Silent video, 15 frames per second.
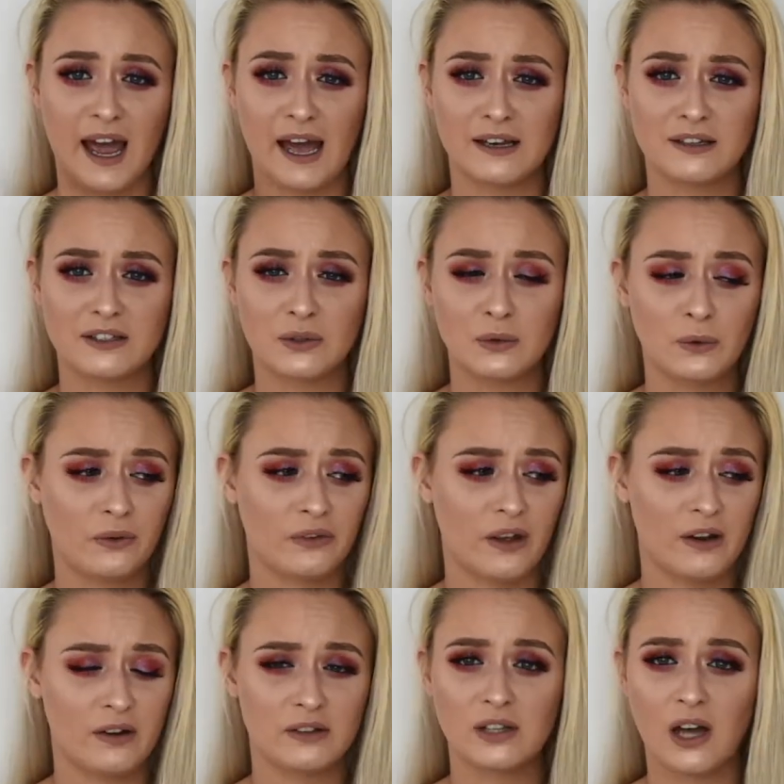And
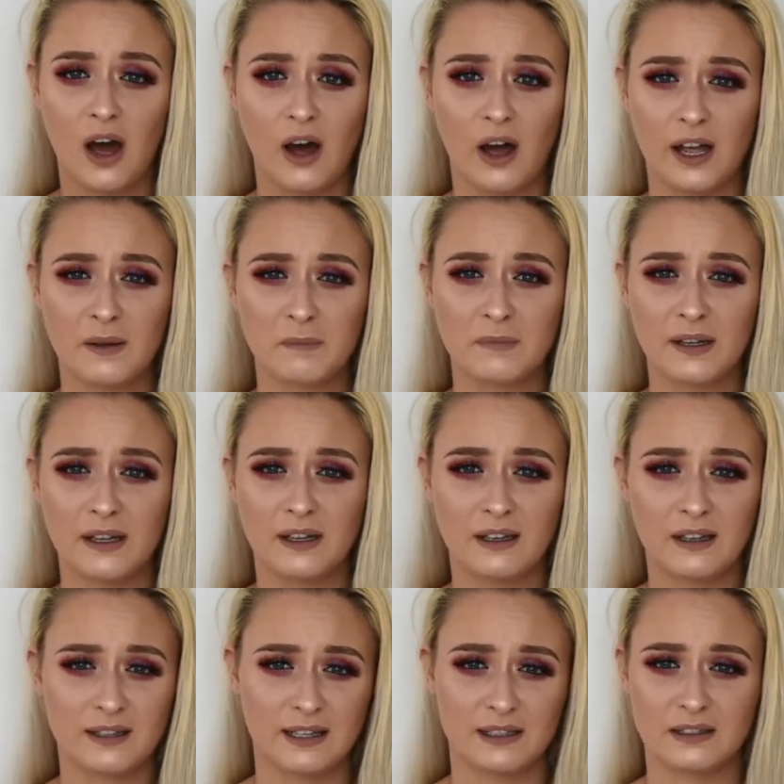also time, in
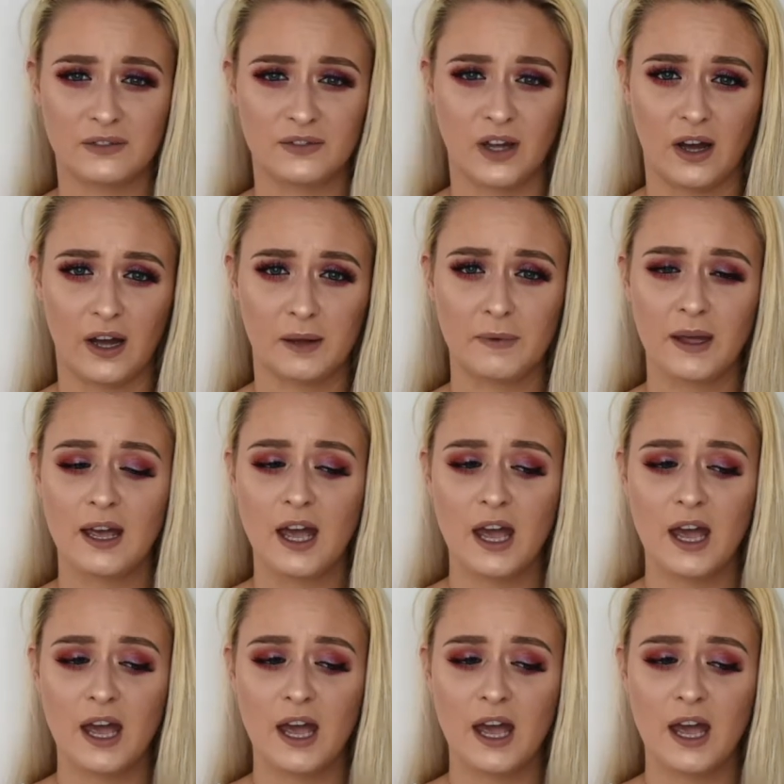the sense of time,